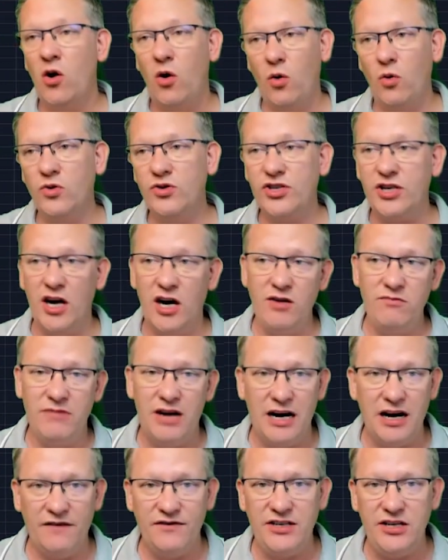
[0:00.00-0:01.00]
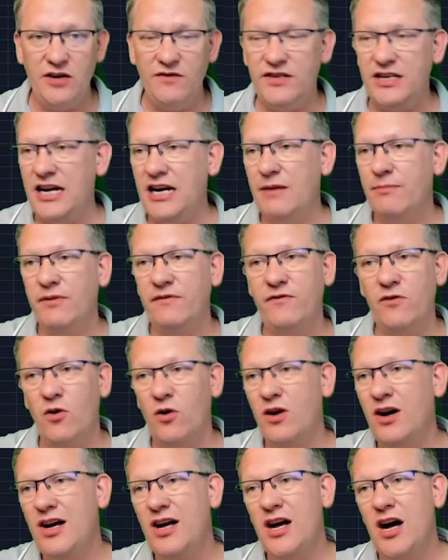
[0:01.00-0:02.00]
Also, and you've seen it
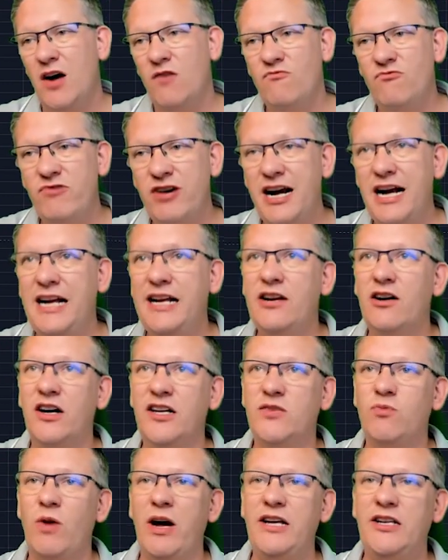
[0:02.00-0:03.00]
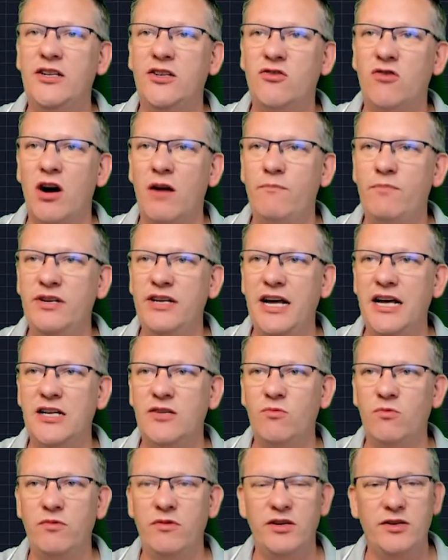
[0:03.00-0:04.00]
before, a really nice way to try and
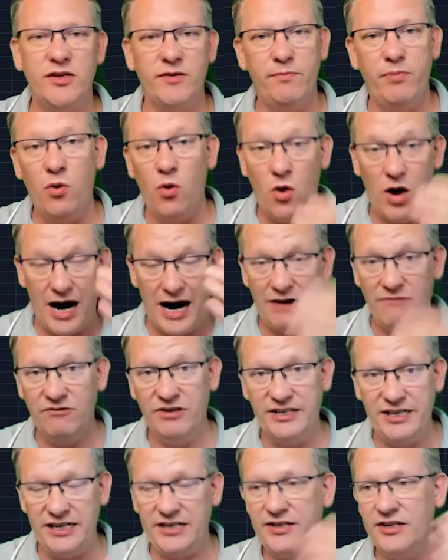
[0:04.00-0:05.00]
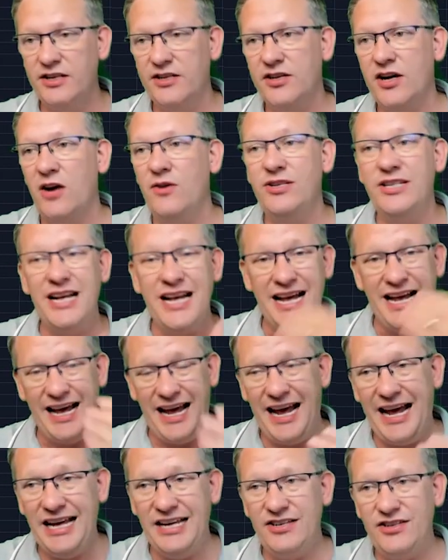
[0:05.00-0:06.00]
predict support and resistance zones
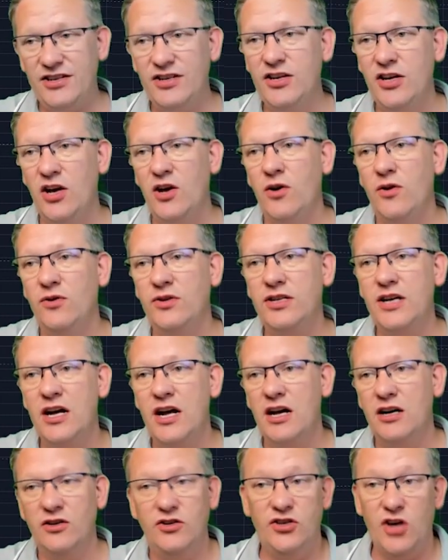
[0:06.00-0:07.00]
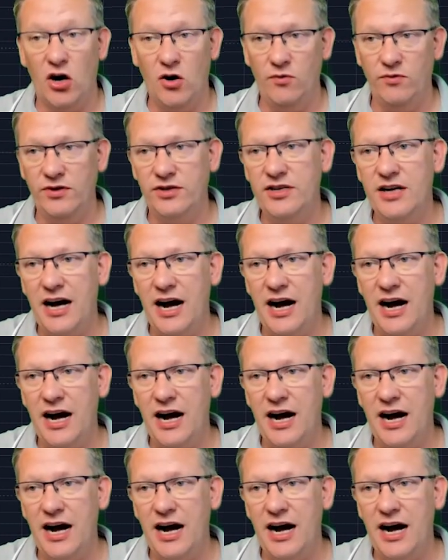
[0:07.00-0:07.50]
is to use zones.